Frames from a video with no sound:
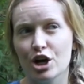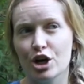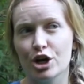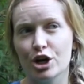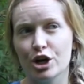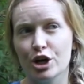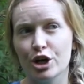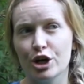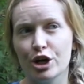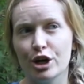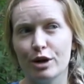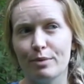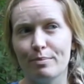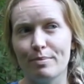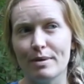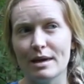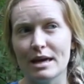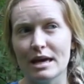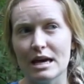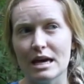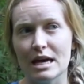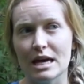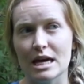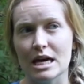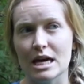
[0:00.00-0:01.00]
could
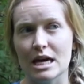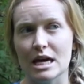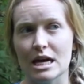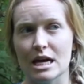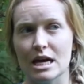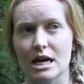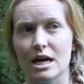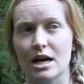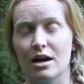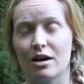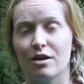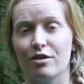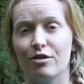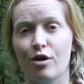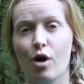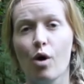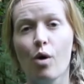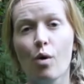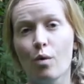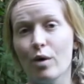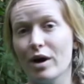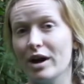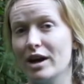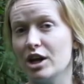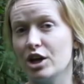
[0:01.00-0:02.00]
be,
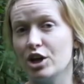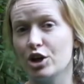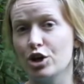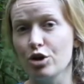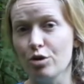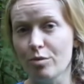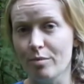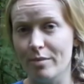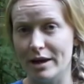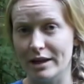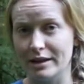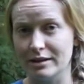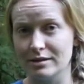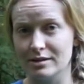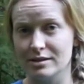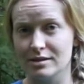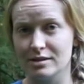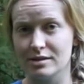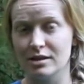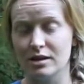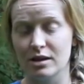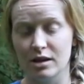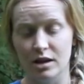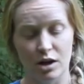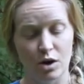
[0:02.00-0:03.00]
in humans,
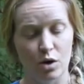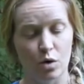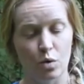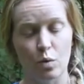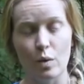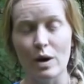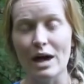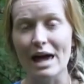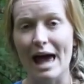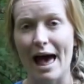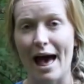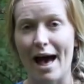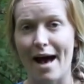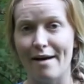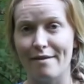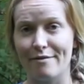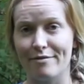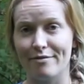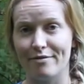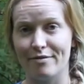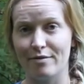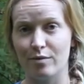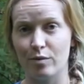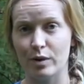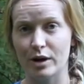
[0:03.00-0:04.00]
we have
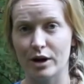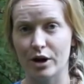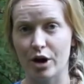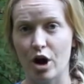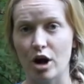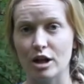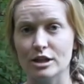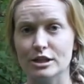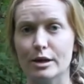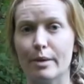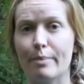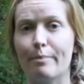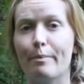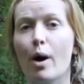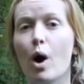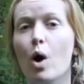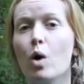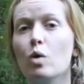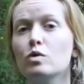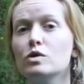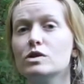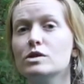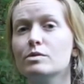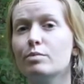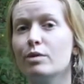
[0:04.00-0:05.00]
what are called
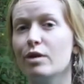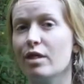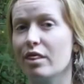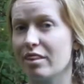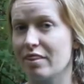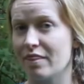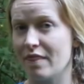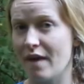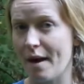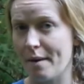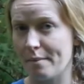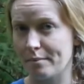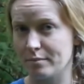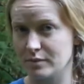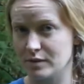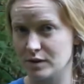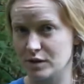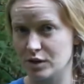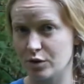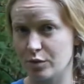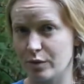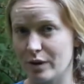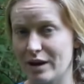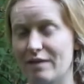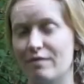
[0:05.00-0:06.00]
opposable thumbs,
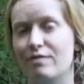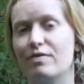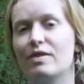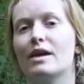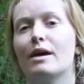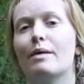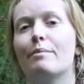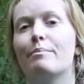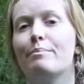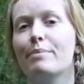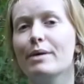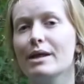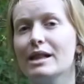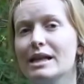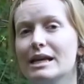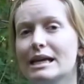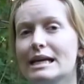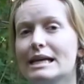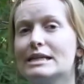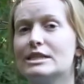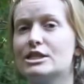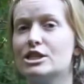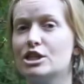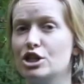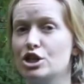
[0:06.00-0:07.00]
or we have the
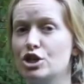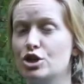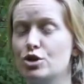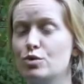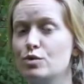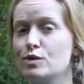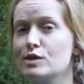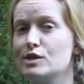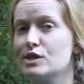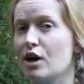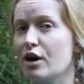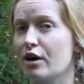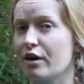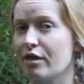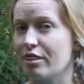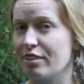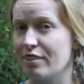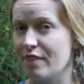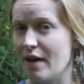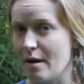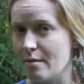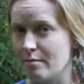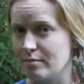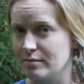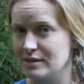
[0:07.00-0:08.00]
ability to use our
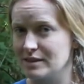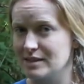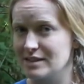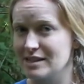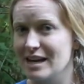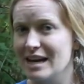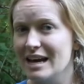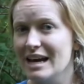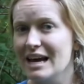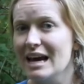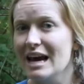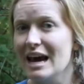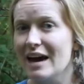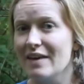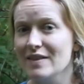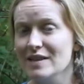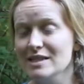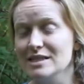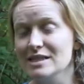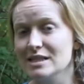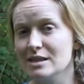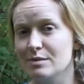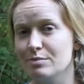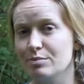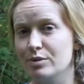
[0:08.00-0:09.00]
thumbs. And this
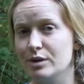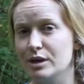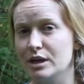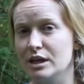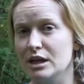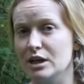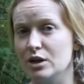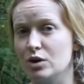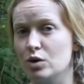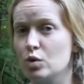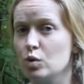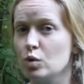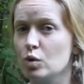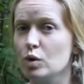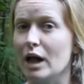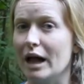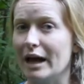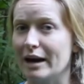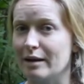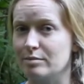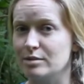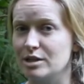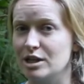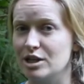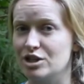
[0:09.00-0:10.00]
is a pretty cool
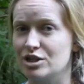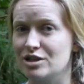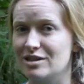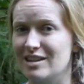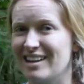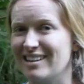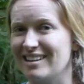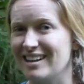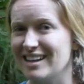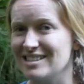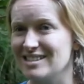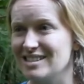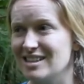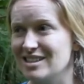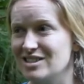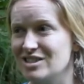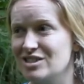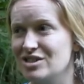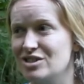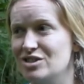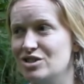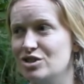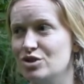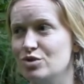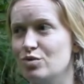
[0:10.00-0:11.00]
adaptation that lets us
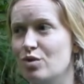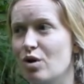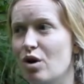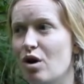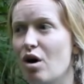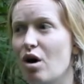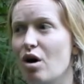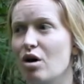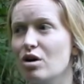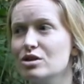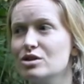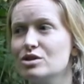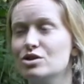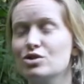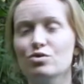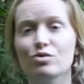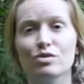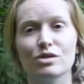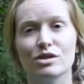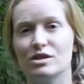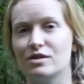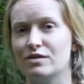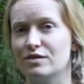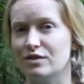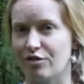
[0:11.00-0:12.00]
do all
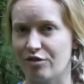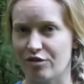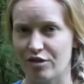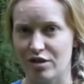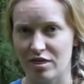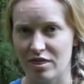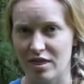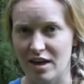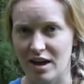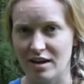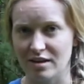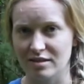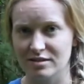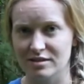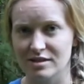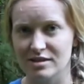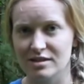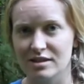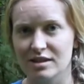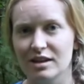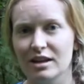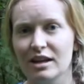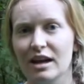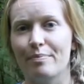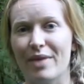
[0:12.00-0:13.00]
sorts of different things
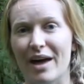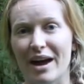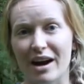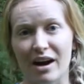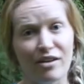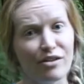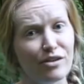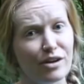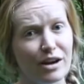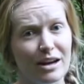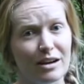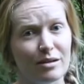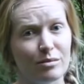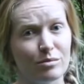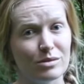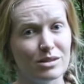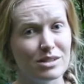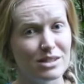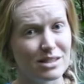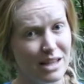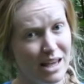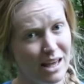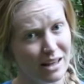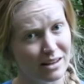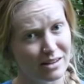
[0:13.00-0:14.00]
that other
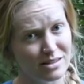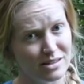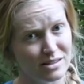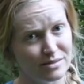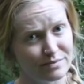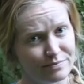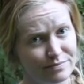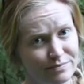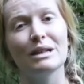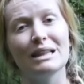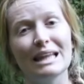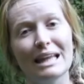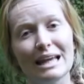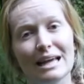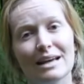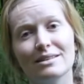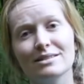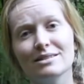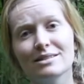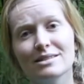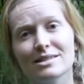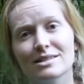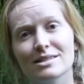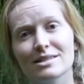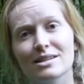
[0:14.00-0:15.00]
animals can't.
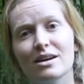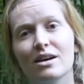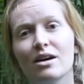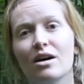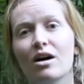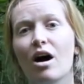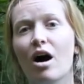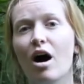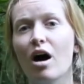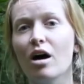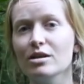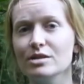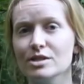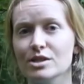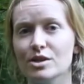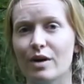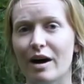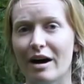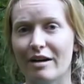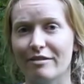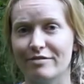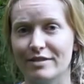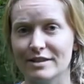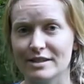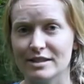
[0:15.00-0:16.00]
Plants also
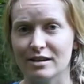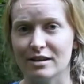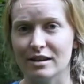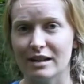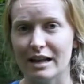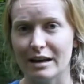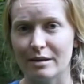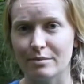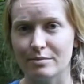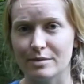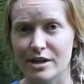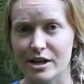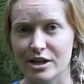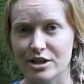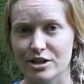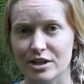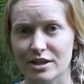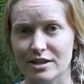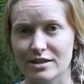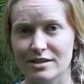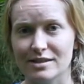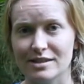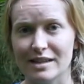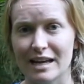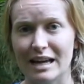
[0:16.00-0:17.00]
have physical
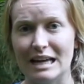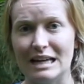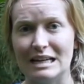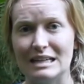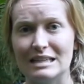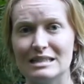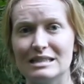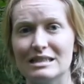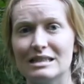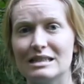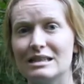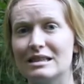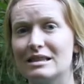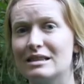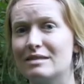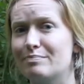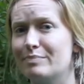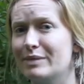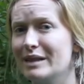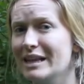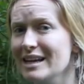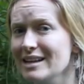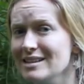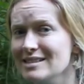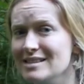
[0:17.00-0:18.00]
adaptations, and
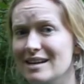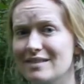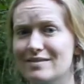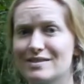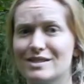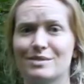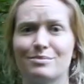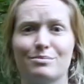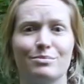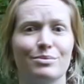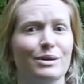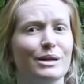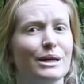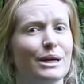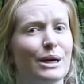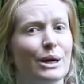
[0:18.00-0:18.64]
plants have some pretty